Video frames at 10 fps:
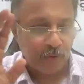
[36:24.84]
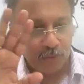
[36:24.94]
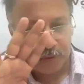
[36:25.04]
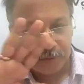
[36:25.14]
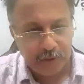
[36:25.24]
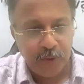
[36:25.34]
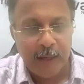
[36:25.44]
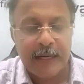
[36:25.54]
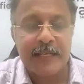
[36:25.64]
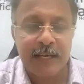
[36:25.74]
So did
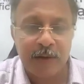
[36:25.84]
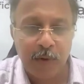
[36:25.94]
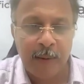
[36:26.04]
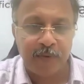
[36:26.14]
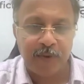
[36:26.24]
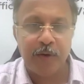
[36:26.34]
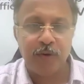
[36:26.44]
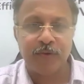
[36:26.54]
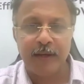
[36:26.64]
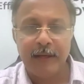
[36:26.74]
you understand what I'm
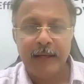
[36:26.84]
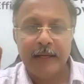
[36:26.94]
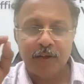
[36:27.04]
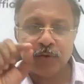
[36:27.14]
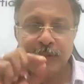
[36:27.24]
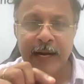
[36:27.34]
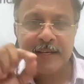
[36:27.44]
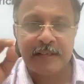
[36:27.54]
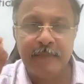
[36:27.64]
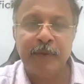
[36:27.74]
saying to say? So
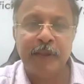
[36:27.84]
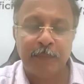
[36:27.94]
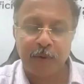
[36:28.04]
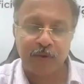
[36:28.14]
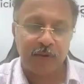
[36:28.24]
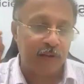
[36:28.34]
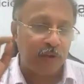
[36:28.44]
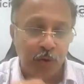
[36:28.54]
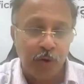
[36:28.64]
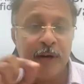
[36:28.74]
that simple the process
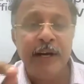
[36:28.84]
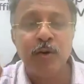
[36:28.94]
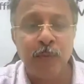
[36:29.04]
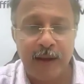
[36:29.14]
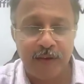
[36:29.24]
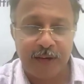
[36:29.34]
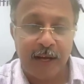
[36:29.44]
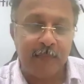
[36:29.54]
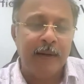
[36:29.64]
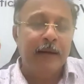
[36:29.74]
is. You don't need to waste
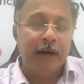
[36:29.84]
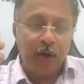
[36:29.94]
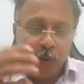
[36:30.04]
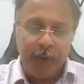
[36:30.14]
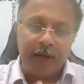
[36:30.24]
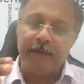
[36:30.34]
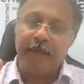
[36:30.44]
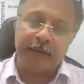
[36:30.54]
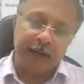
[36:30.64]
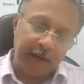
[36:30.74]
time doing
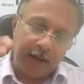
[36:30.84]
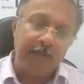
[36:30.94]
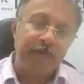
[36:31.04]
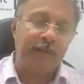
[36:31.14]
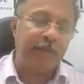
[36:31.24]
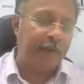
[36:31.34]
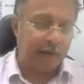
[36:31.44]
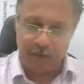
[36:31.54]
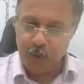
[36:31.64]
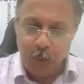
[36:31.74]
everything every
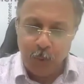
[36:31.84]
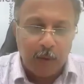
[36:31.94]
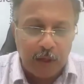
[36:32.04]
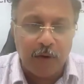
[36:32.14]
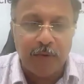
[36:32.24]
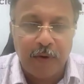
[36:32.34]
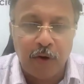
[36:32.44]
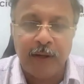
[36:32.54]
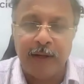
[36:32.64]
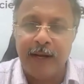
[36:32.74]
week. You're
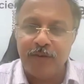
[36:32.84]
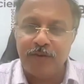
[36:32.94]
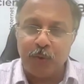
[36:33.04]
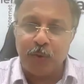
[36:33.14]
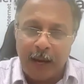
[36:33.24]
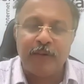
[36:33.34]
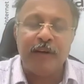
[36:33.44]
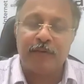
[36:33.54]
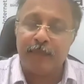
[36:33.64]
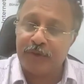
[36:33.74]
organized, you have
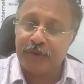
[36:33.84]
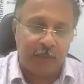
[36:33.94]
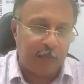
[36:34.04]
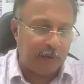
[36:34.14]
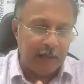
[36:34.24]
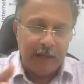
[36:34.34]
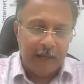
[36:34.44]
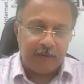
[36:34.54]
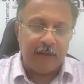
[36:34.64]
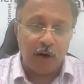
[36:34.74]
the information about,
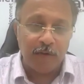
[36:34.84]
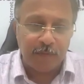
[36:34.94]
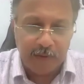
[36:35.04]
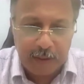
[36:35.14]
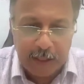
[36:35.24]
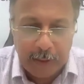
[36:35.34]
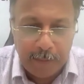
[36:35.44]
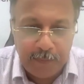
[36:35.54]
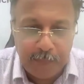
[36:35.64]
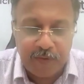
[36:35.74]
see, a lot of
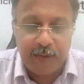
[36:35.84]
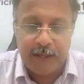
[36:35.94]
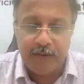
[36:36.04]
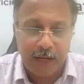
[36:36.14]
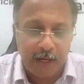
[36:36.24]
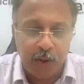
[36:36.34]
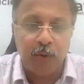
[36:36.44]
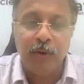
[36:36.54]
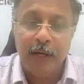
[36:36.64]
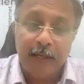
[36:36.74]
club presidents I
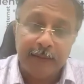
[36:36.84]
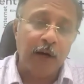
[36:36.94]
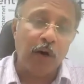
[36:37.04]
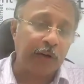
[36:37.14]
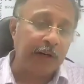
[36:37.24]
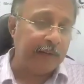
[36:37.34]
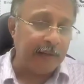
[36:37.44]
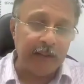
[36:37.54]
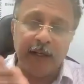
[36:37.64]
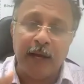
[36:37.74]
know, they
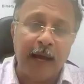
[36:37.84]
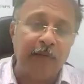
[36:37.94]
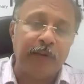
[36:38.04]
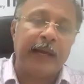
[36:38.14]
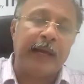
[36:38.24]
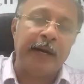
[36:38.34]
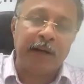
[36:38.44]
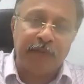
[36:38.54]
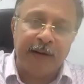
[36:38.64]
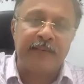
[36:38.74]
organize and they have the
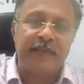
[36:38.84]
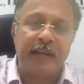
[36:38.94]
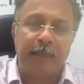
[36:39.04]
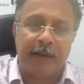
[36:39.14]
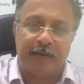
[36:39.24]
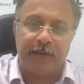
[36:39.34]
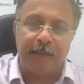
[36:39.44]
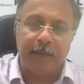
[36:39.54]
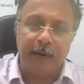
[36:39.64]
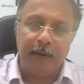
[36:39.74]
calendar for next 3 months.